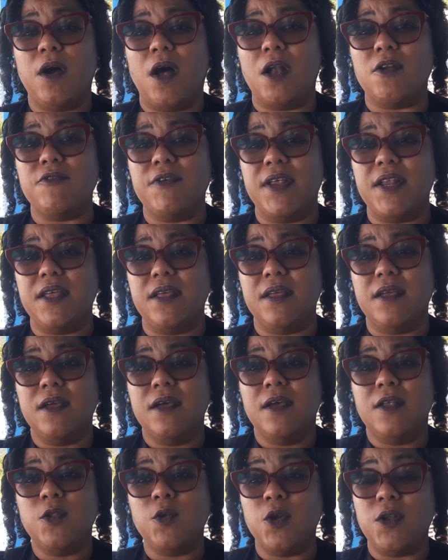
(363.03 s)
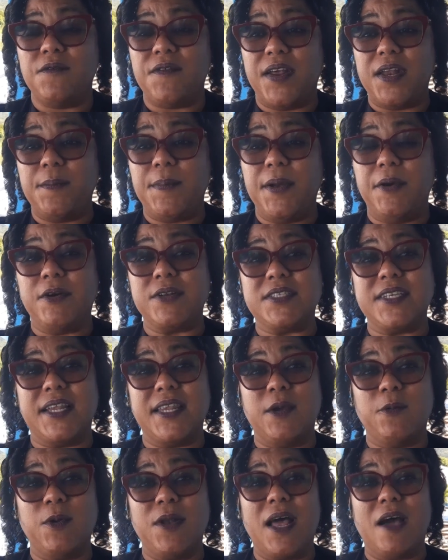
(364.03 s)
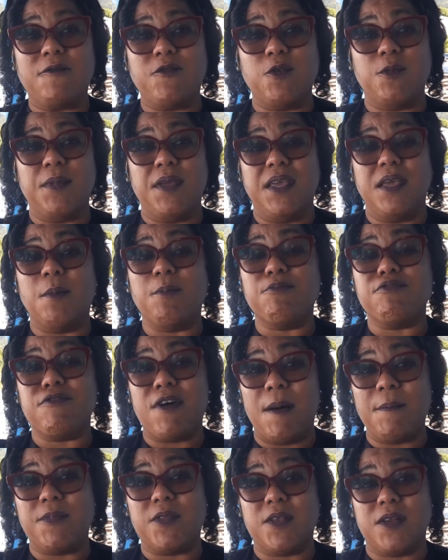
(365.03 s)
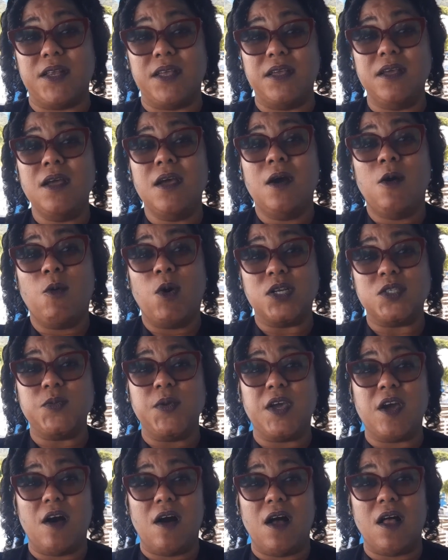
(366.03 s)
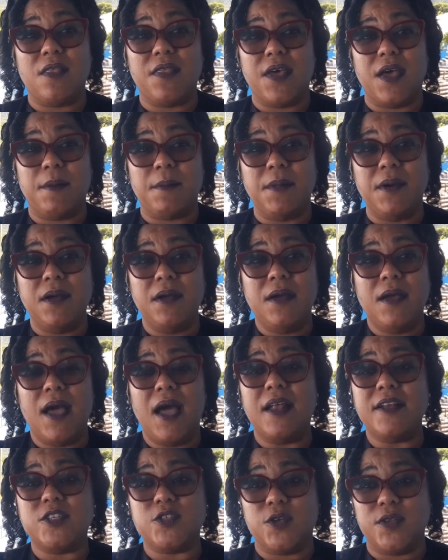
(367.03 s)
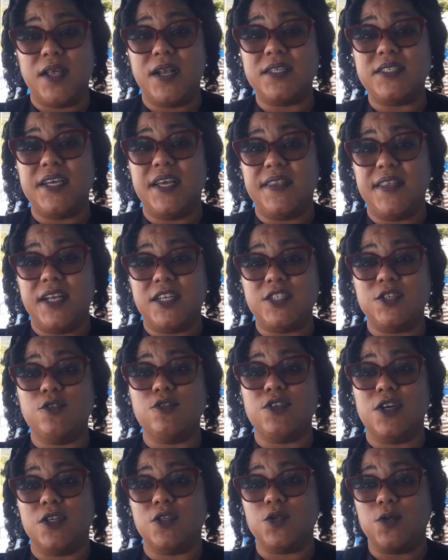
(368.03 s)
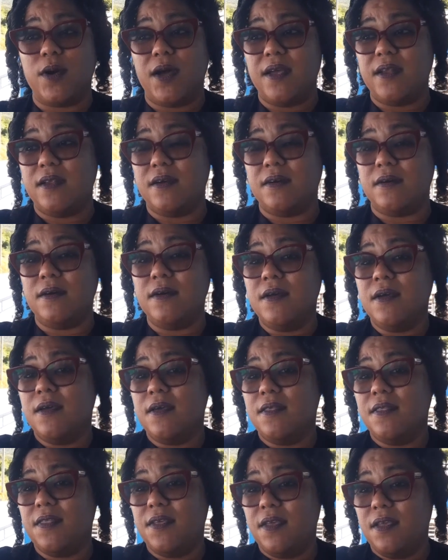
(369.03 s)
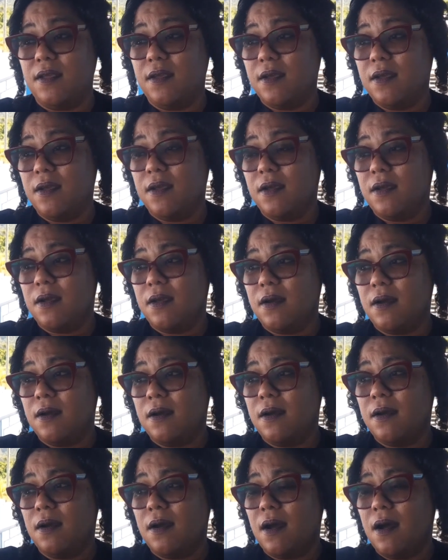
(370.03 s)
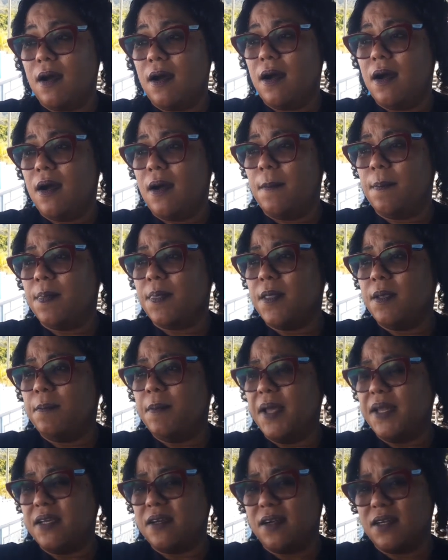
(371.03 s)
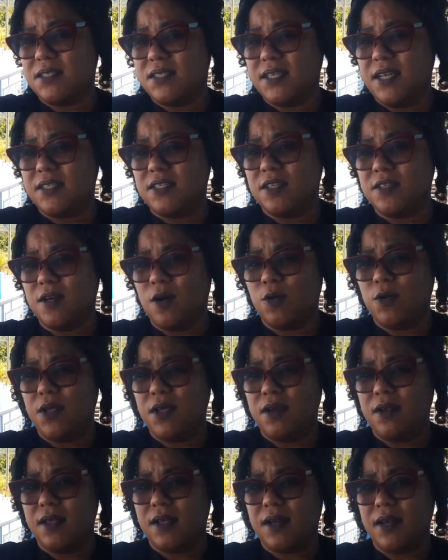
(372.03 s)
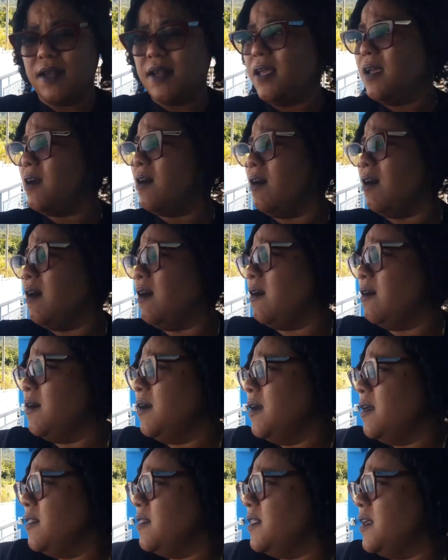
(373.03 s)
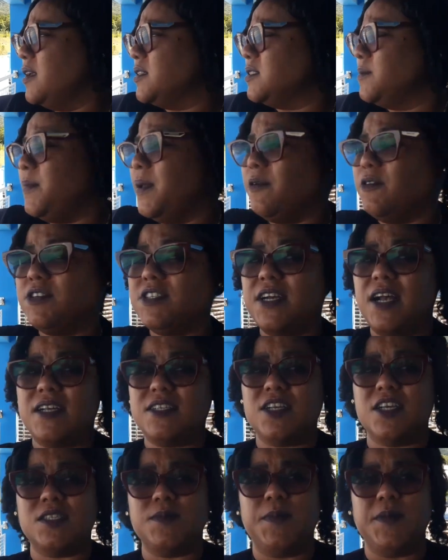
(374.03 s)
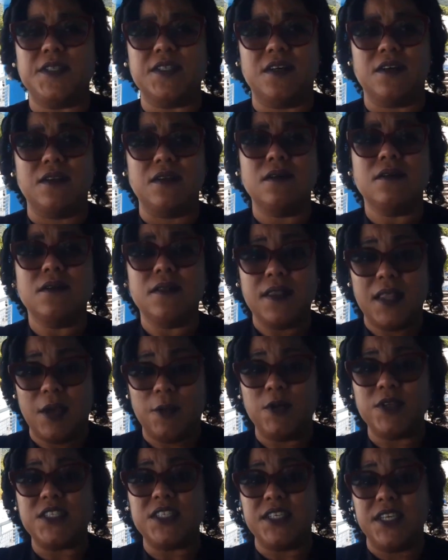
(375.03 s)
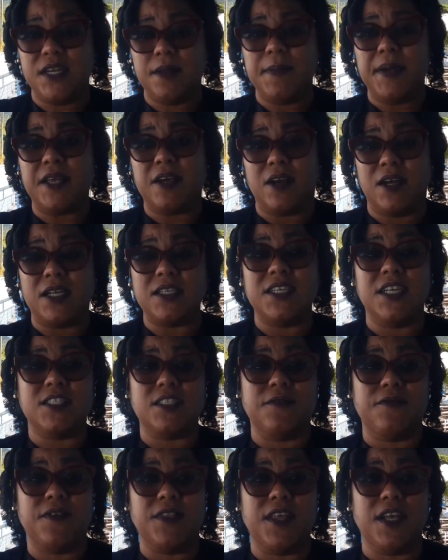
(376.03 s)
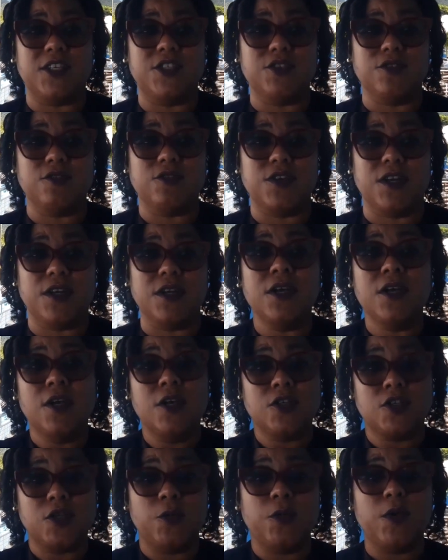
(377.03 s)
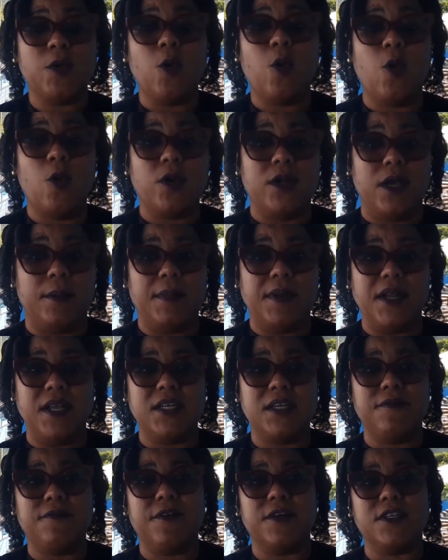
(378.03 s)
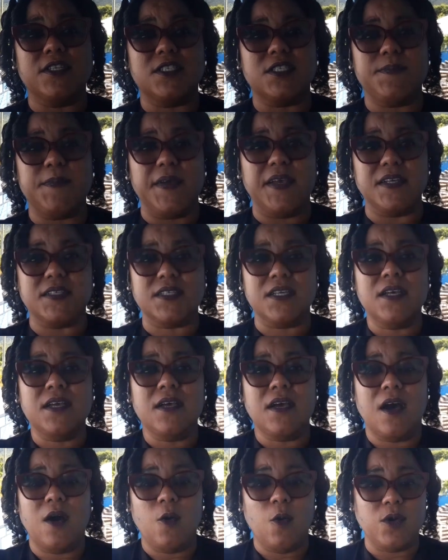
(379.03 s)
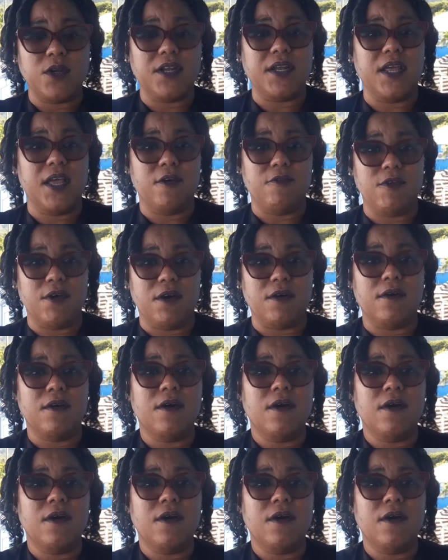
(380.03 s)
already notified the parents that they will have to be here promptly once we call them, and so they'll take their children to either the medical center down here, the clinic, or there's the Mary Charles Hospital. They will seek the medical attention for their children. So we'll hold them in a different space, a holding area.